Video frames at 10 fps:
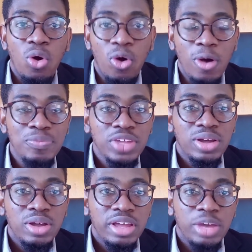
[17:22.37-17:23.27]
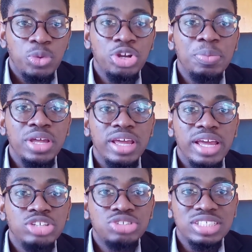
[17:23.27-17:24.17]
Or would you
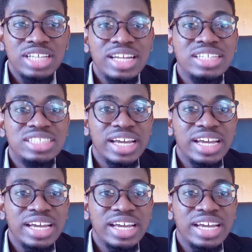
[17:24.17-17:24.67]
be interested in